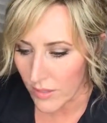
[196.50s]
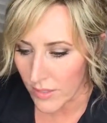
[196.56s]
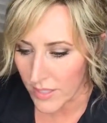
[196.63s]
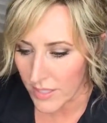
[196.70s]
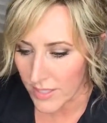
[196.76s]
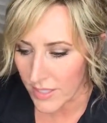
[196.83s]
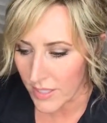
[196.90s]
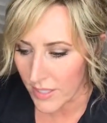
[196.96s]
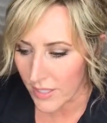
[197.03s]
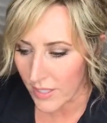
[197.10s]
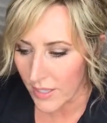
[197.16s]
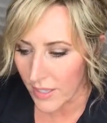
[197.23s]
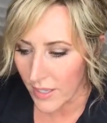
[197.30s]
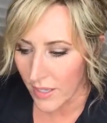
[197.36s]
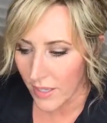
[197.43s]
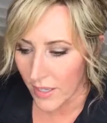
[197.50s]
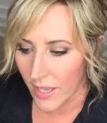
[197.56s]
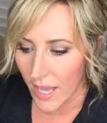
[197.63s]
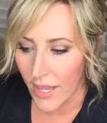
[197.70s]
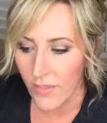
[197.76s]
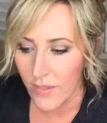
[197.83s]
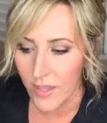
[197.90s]
Let's see,
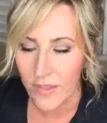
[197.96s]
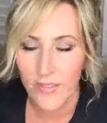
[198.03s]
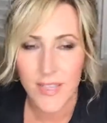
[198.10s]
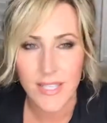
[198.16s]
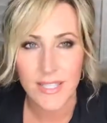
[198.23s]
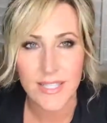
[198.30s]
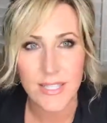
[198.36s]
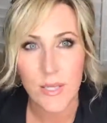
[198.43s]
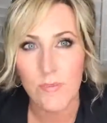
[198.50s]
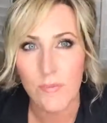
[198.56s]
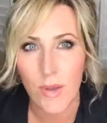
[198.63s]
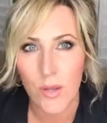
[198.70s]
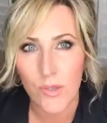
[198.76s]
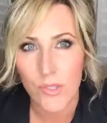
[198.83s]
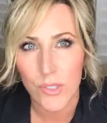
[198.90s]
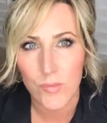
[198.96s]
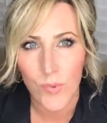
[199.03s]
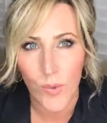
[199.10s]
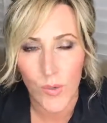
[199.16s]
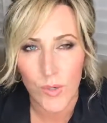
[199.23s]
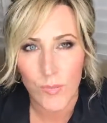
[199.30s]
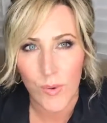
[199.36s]
and this is the most
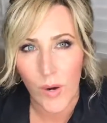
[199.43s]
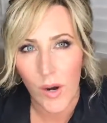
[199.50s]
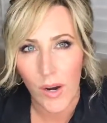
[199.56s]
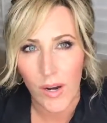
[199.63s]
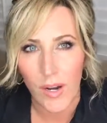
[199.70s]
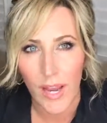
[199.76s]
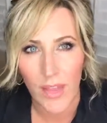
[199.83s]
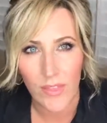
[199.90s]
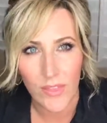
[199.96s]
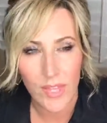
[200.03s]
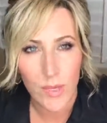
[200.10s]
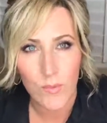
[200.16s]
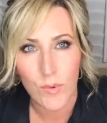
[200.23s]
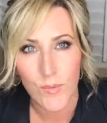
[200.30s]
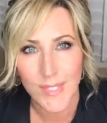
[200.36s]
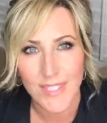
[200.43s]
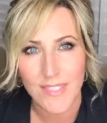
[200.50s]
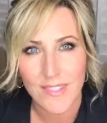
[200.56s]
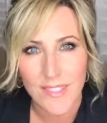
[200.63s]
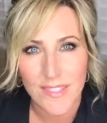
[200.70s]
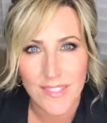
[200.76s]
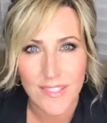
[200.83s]
important part. I think when we
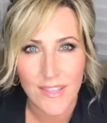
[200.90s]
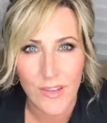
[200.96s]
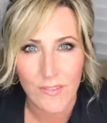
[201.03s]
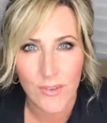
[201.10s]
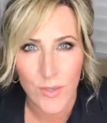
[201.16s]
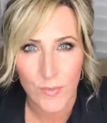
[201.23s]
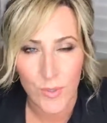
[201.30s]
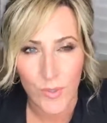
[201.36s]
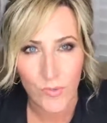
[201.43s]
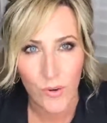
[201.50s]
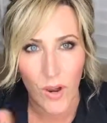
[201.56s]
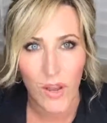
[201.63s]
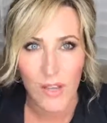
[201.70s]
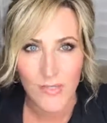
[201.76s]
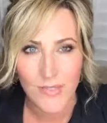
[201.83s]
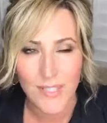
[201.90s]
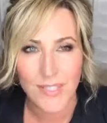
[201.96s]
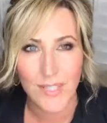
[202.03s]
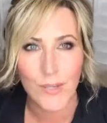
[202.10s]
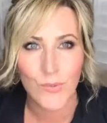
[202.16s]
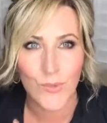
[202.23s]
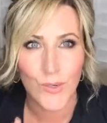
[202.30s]
did this in November, for all of us
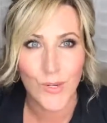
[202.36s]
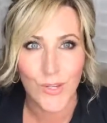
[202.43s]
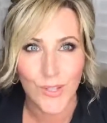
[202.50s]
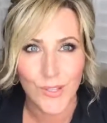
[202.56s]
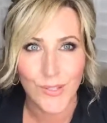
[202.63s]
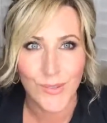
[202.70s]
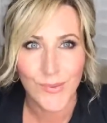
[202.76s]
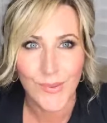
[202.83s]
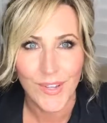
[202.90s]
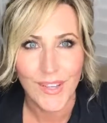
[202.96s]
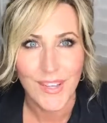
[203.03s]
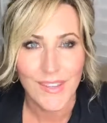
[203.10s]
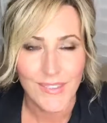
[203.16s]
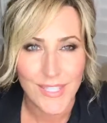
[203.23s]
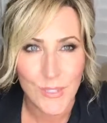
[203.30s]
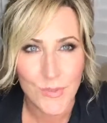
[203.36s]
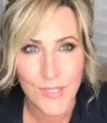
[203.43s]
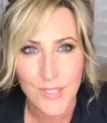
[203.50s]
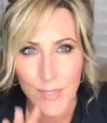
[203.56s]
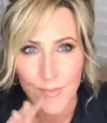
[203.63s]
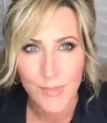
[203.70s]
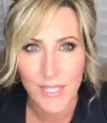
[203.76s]
that were new, this
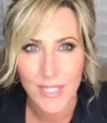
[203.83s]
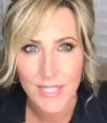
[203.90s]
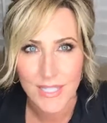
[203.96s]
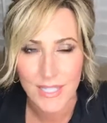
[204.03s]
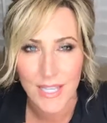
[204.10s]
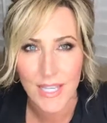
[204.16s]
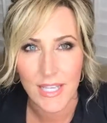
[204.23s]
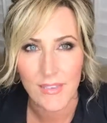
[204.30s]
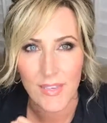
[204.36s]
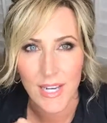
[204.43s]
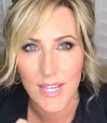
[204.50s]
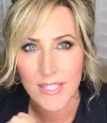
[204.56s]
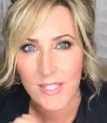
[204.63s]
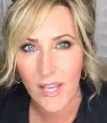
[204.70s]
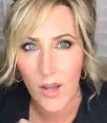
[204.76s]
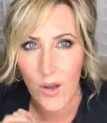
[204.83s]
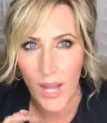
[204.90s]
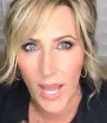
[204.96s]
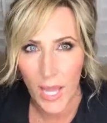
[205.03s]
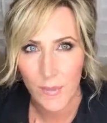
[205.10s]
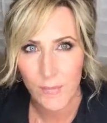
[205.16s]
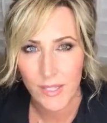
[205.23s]
was the biggest thing that I saw
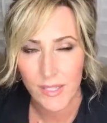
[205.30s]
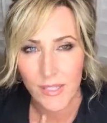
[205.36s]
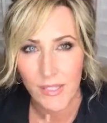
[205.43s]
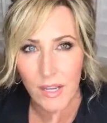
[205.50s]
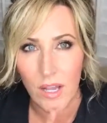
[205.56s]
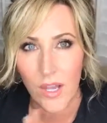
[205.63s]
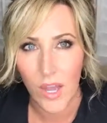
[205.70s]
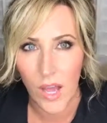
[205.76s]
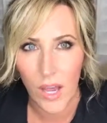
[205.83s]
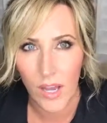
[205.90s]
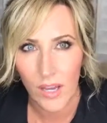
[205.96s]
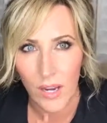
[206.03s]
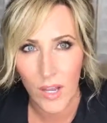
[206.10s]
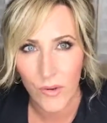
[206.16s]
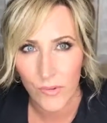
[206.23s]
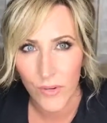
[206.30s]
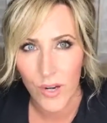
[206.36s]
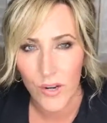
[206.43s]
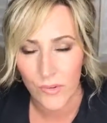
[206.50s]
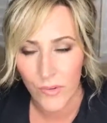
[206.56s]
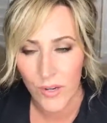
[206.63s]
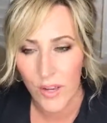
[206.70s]
happening a lot, over and
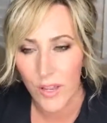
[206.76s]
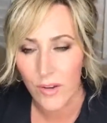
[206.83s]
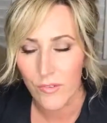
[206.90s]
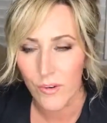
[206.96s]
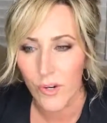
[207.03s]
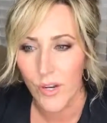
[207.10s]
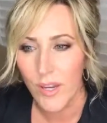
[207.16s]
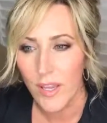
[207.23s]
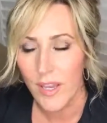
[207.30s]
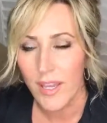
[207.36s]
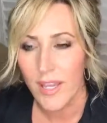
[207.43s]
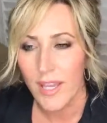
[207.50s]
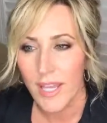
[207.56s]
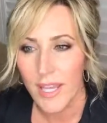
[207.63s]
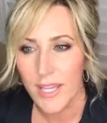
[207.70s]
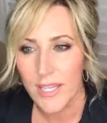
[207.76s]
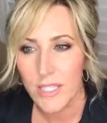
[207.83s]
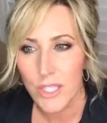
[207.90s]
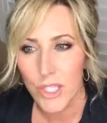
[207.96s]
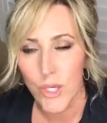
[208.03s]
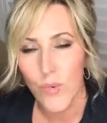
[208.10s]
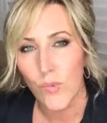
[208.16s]
over and over,
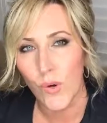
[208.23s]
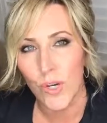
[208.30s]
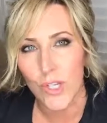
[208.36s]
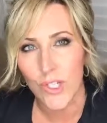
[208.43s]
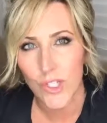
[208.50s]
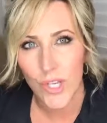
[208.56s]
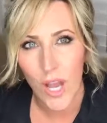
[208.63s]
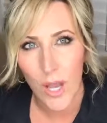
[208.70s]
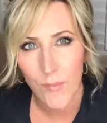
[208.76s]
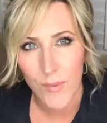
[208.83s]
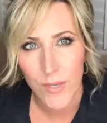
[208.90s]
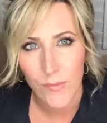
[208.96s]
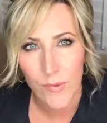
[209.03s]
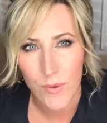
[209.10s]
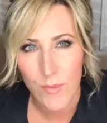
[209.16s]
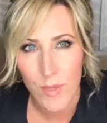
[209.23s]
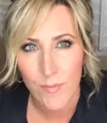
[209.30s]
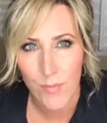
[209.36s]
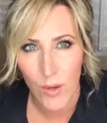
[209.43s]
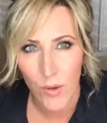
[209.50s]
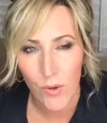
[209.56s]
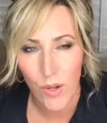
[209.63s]
is you weren't shopping from the
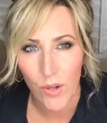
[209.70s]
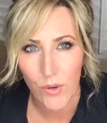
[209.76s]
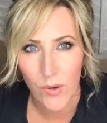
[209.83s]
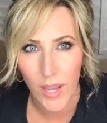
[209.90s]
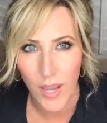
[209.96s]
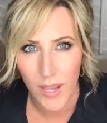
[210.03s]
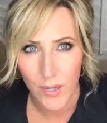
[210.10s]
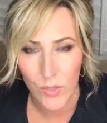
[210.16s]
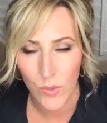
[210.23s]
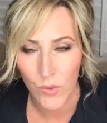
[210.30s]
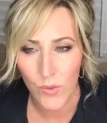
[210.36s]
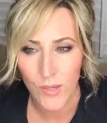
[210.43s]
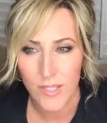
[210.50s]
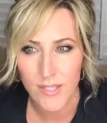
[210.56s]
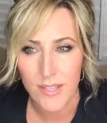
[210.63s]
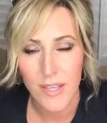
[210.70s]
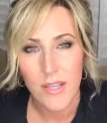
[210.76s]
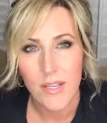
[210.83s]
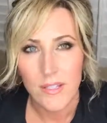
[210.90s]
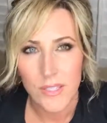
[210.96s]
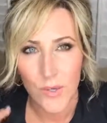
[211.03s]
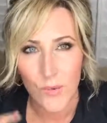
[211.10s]
BOGO categories.
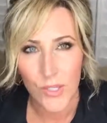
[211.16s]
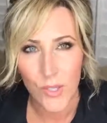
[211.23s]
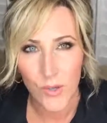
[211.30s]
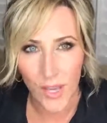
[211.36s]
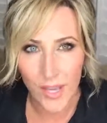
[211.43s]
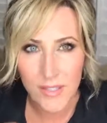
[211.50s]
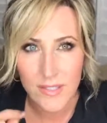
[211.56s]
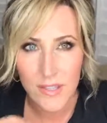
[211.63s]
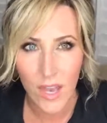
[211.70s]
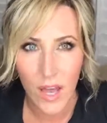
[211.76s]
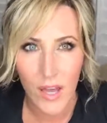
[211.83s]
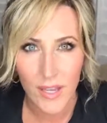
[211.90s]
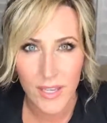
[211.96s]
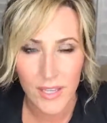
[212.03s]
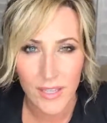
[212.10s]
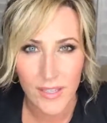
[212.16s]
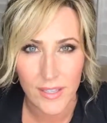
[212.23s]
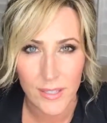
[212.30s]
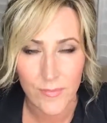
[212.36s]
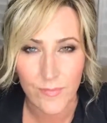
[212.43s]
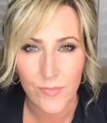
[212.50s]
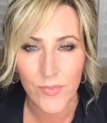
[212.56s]
So when you guys log
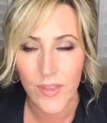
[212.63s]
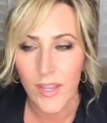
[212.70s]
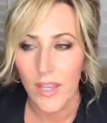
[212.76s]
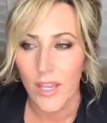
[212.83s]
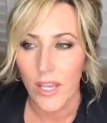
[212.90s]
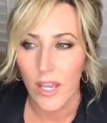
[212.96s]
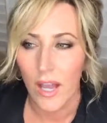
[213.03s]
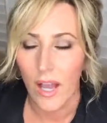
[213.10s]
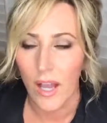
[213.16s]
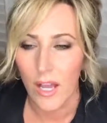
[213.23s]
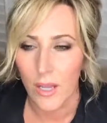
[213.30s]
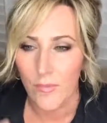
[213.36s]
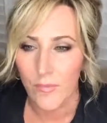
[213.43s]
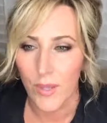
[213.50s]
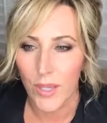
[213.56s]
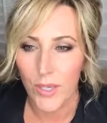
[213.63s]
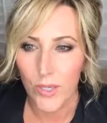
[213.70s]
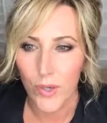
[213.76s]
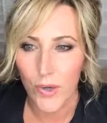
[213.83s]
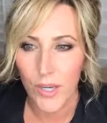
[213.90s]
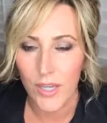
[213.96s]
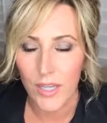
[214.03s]
in,
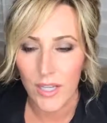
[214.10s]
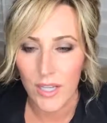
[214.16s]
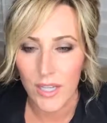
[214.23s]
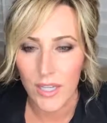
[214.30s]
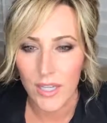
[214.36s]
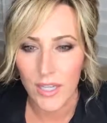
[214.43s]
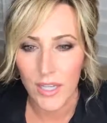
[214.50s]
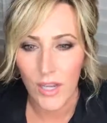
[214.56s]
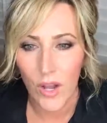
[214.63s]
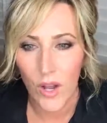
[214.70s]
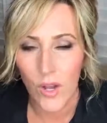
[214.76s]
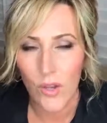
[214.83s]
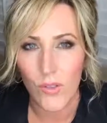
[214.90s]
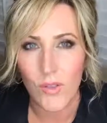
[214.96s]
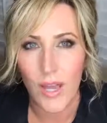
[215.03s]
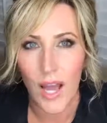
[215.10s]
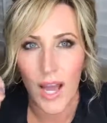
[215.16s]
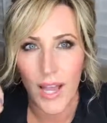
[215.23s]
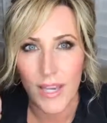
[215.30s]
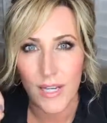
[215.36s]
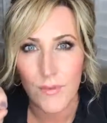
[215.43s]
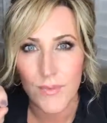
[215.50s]
you're gonna click on the
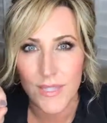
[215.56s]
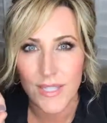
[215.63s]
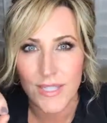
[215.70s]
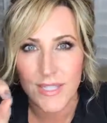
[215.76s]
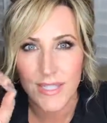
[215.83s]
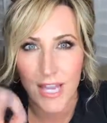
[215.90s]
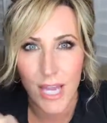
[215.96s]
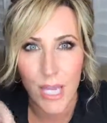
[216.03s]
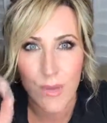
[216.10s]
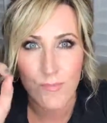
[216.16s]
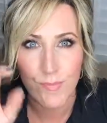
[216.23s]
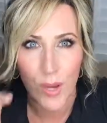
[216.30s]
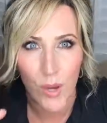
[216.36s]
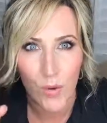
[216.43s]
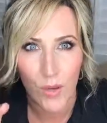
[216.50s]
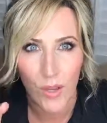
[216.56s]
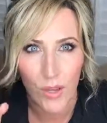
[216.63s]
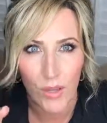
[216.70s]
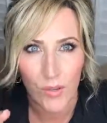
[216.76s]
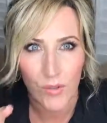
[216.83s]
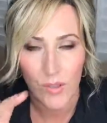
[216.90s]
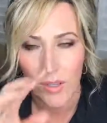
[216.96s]
items that say
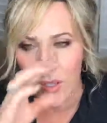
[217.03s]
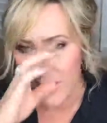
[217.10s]
BOGO.